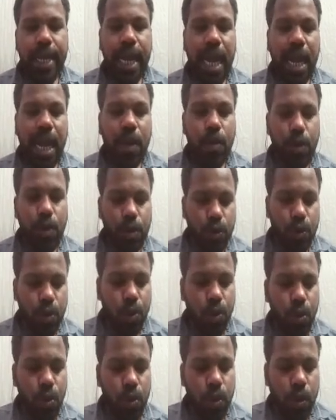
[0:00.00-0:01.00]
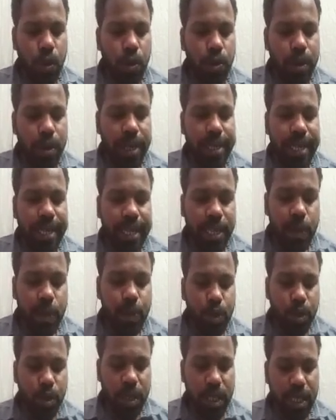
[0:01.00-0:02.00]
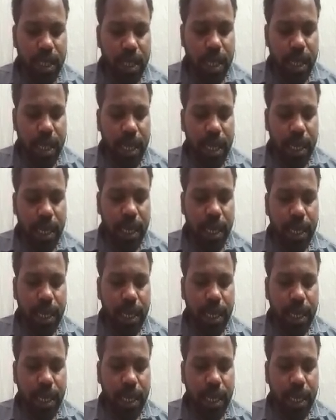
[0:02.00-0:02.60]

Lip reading: I want to do now the data processing.